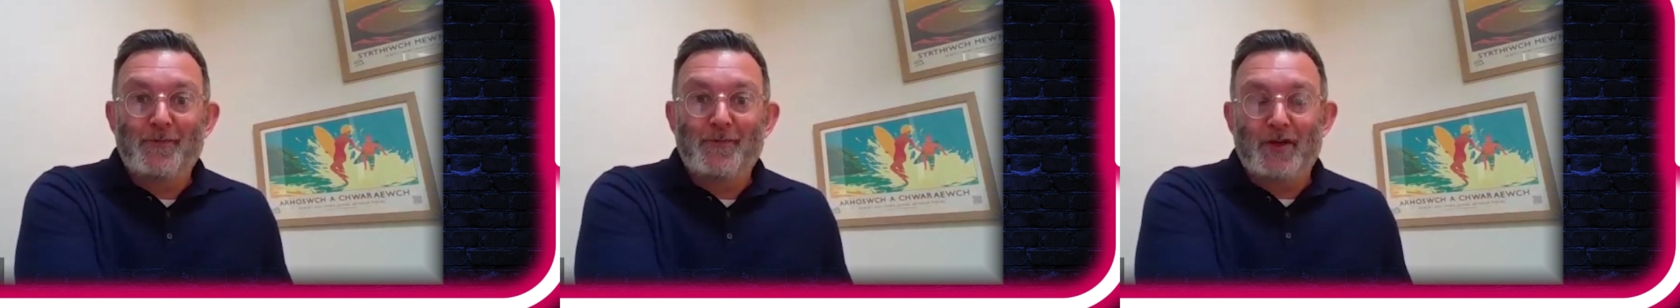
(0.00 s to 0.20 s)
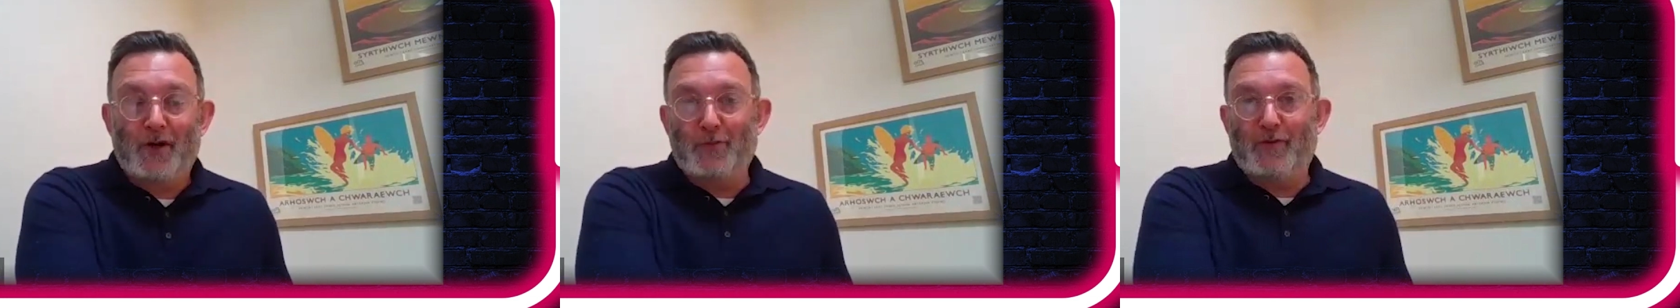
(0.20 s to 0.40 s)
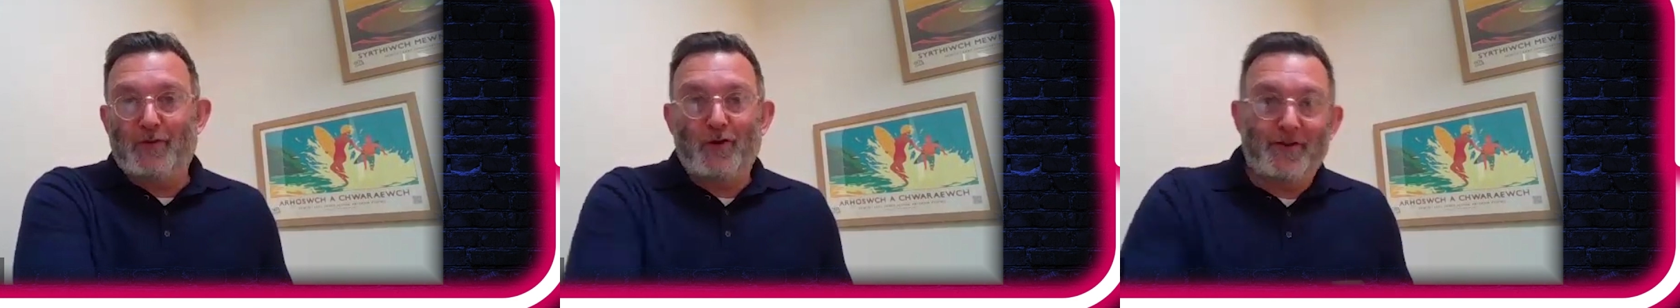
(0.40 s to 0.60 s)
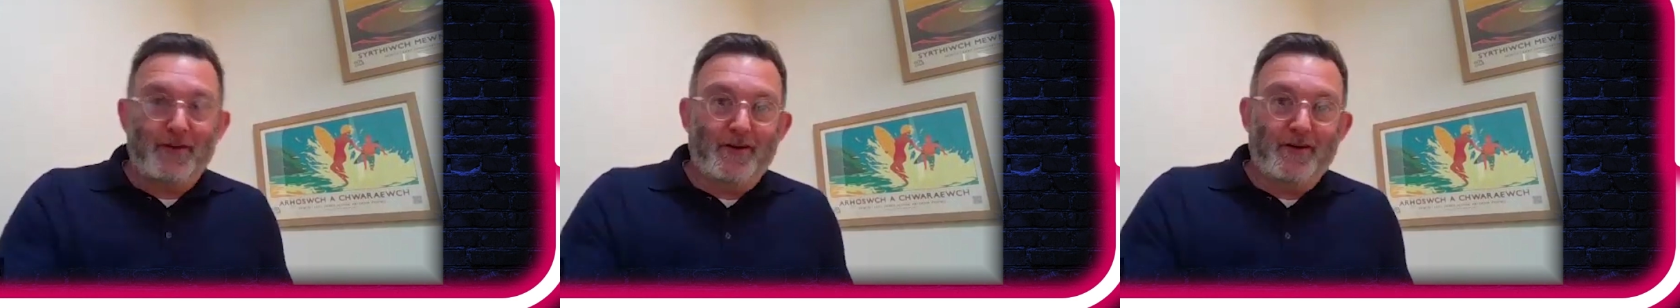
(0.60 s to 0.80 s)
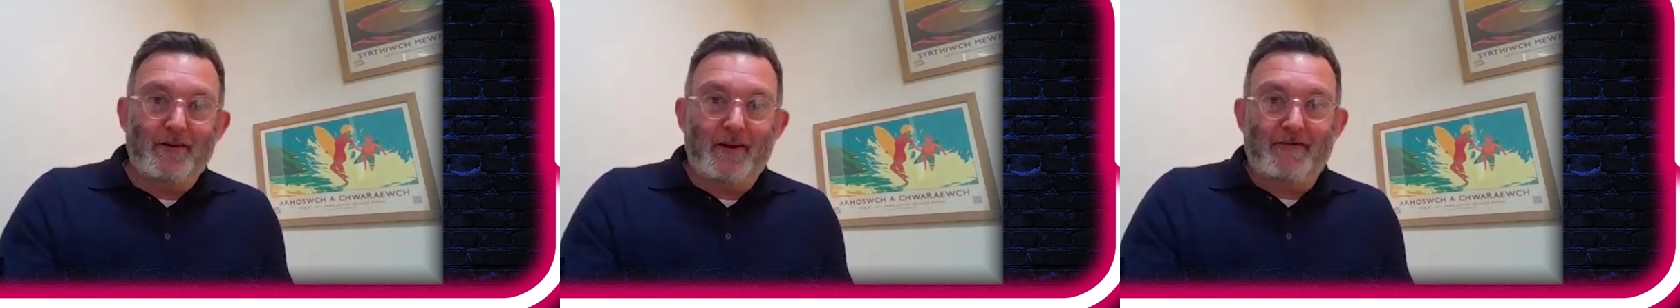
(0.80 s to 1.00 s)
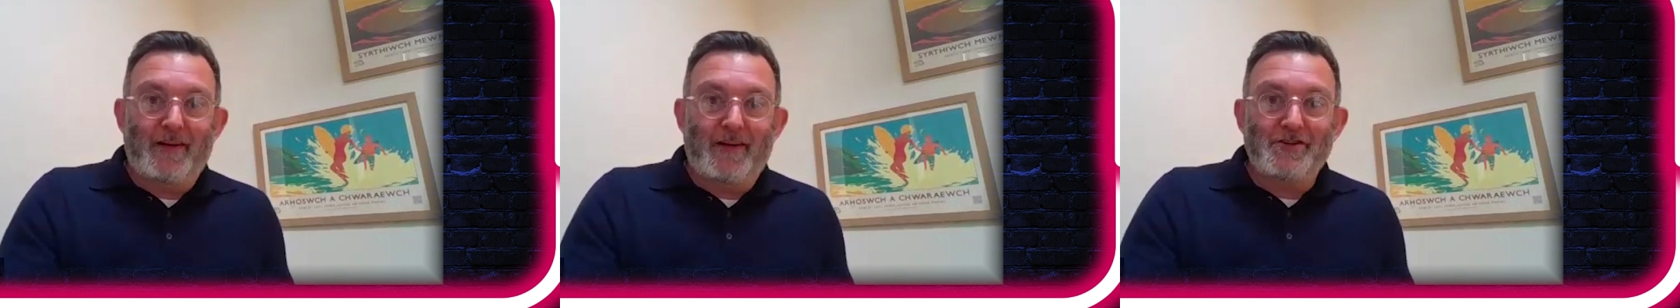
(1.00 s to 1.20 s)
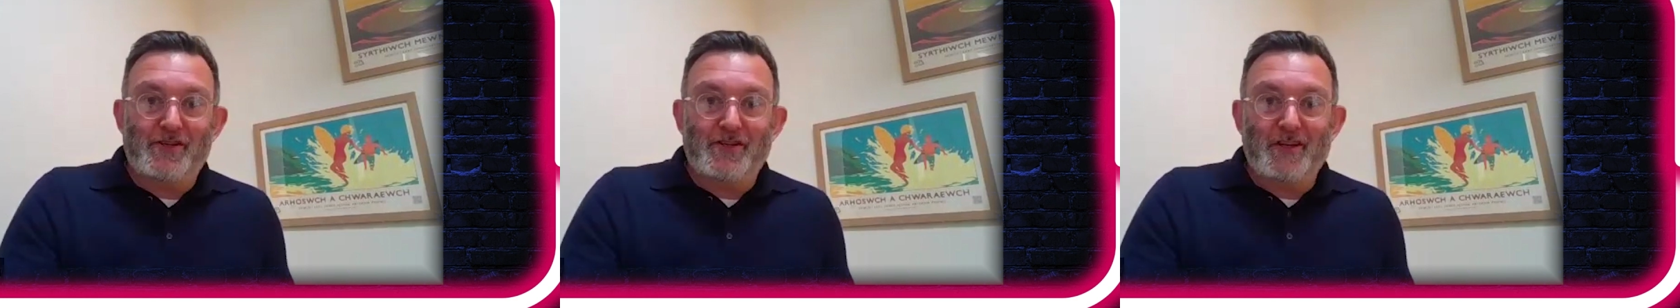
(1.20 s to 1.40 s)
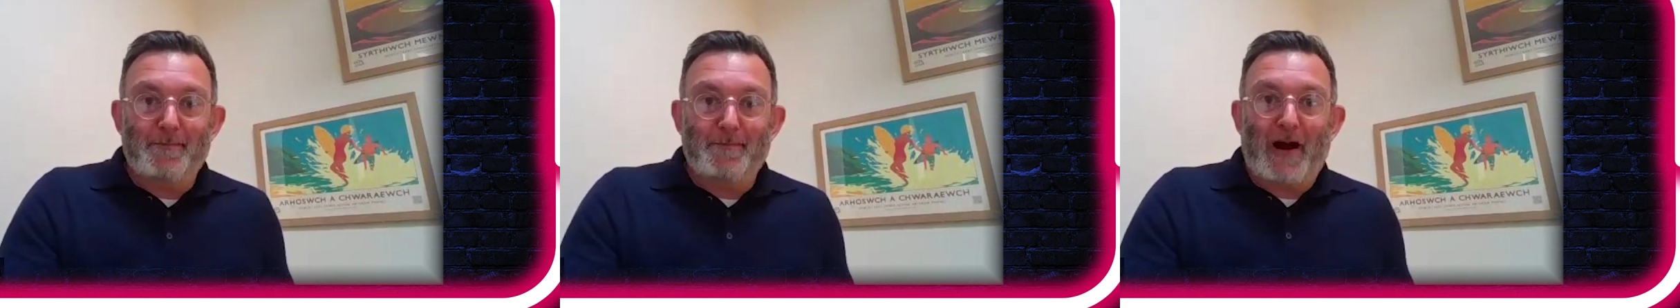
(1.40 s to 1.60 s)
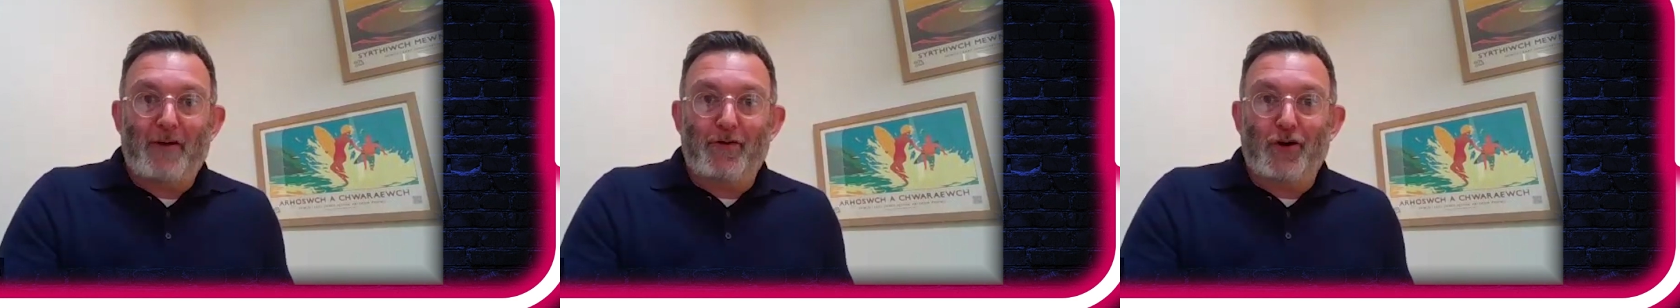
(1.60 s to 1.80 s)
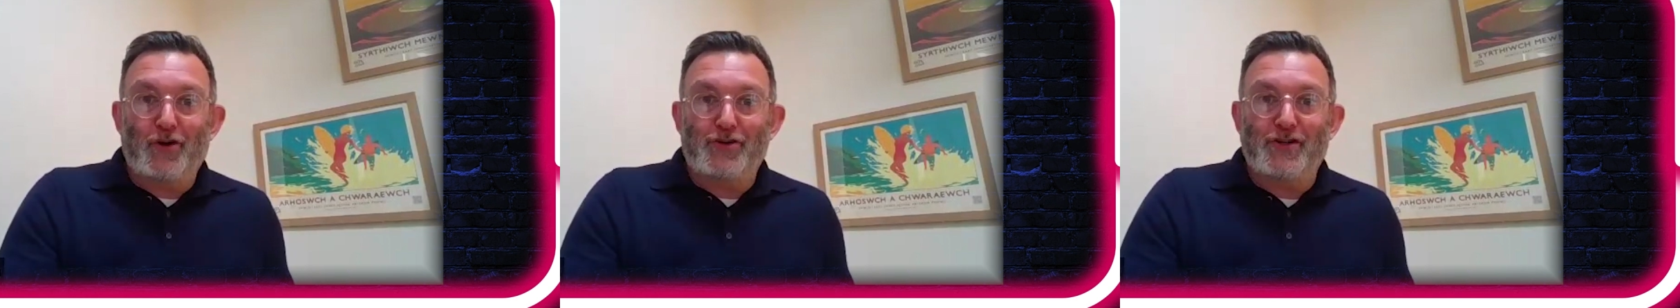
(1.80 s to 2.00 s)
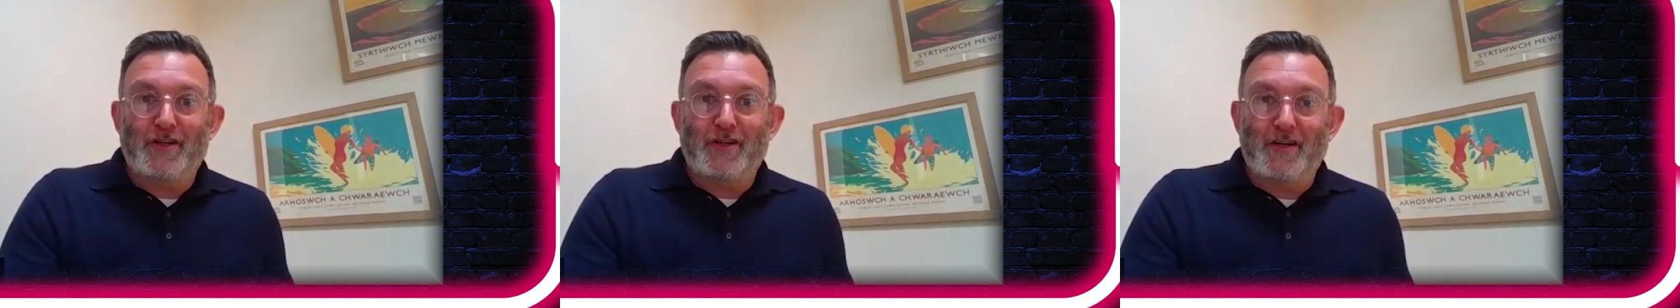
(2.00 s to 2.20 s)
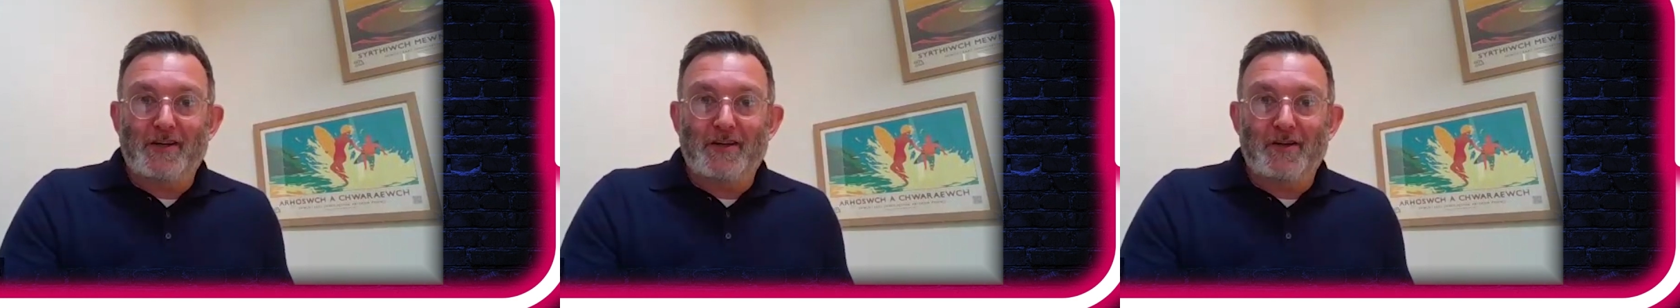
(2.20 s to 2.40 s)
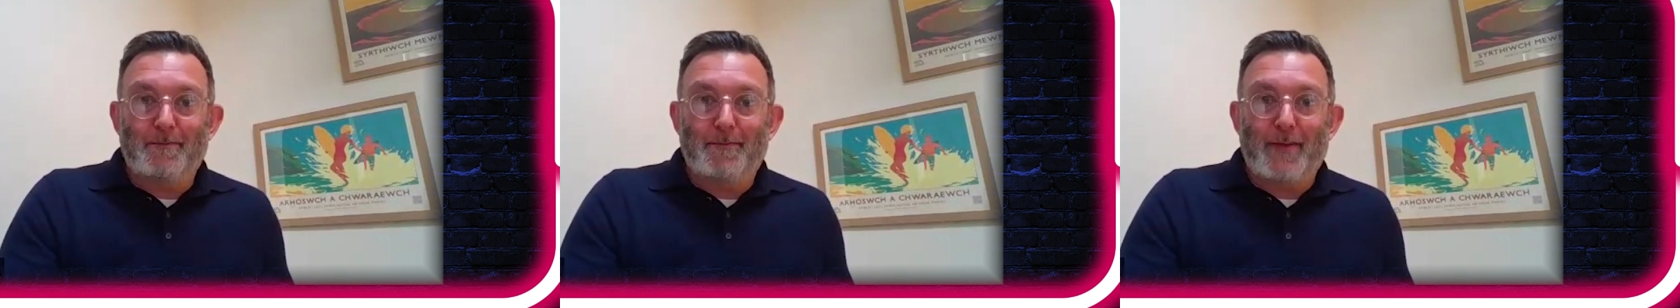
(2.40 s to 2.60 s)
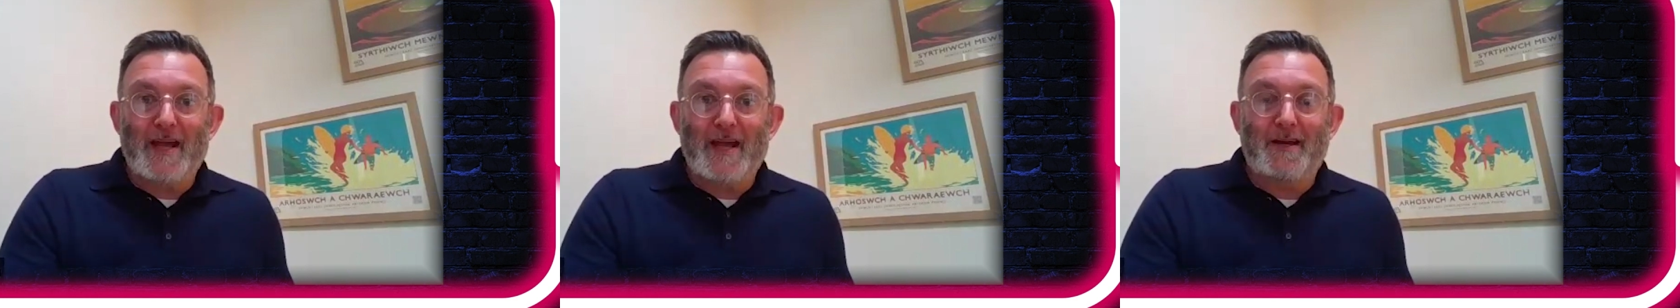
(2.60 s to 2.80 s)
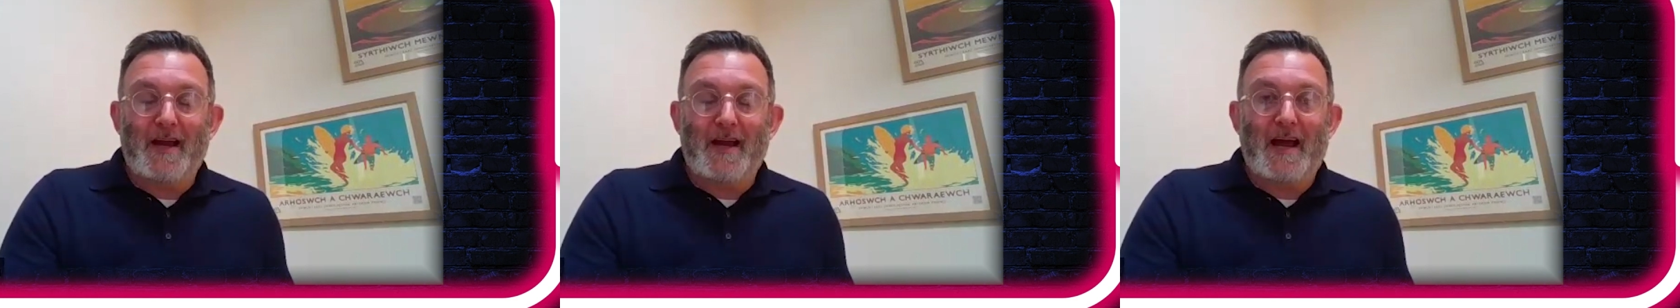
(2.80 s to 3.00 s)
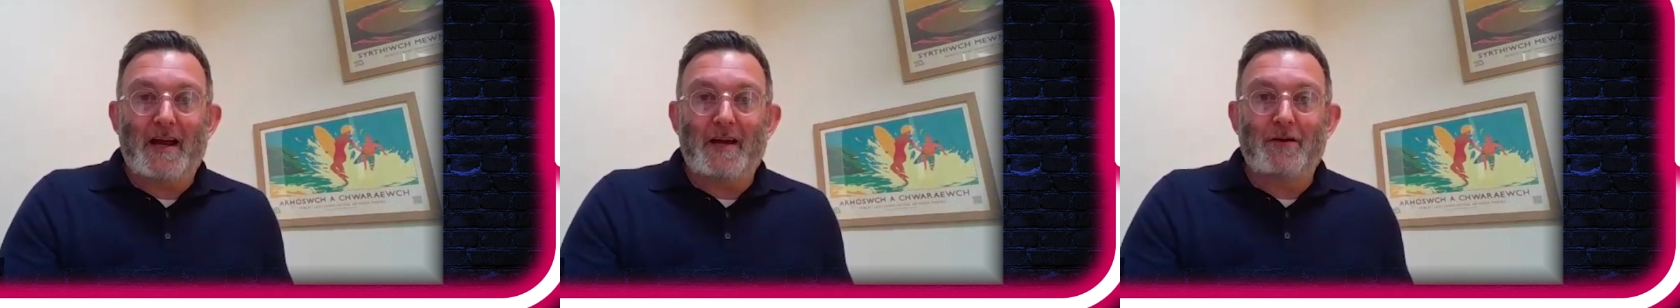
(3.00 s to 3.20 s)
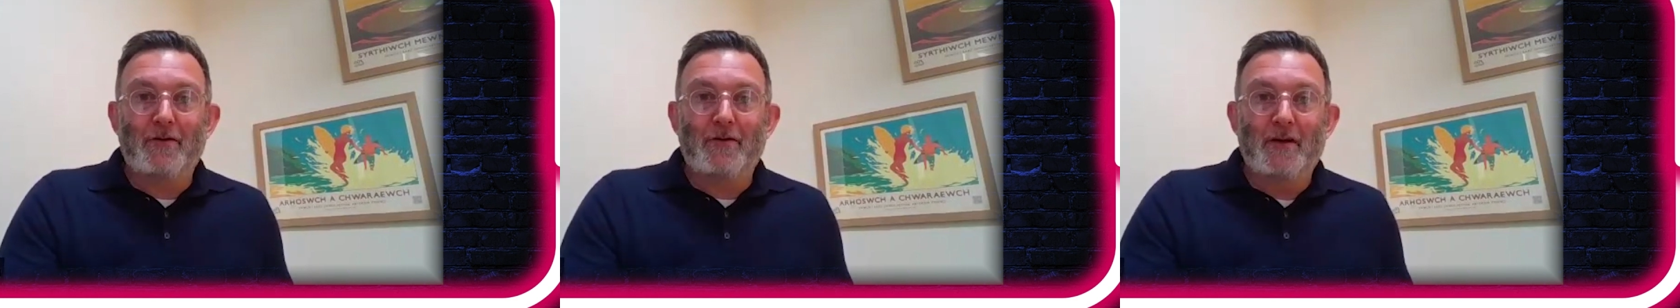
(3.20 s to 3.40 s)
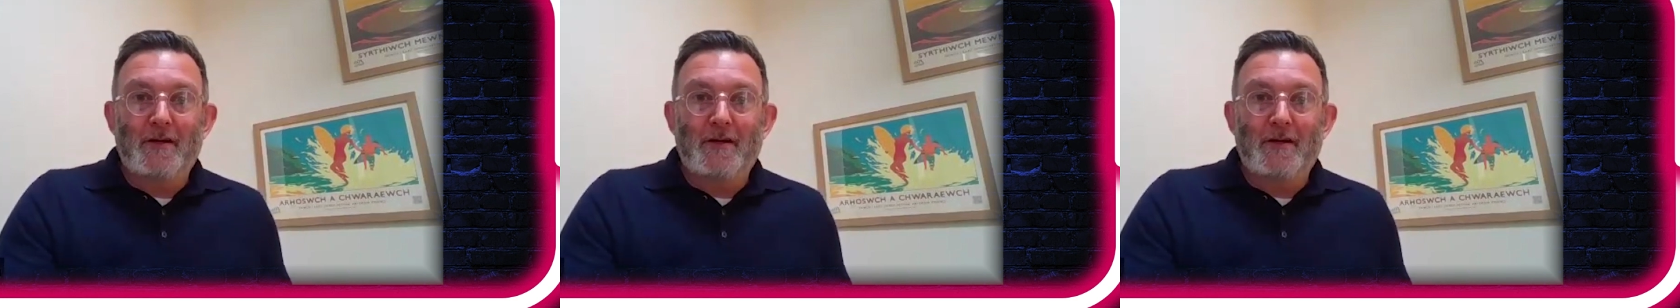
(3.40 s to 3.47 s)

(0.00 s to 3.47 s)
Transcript: We've got the events in the barrage, in the bay now.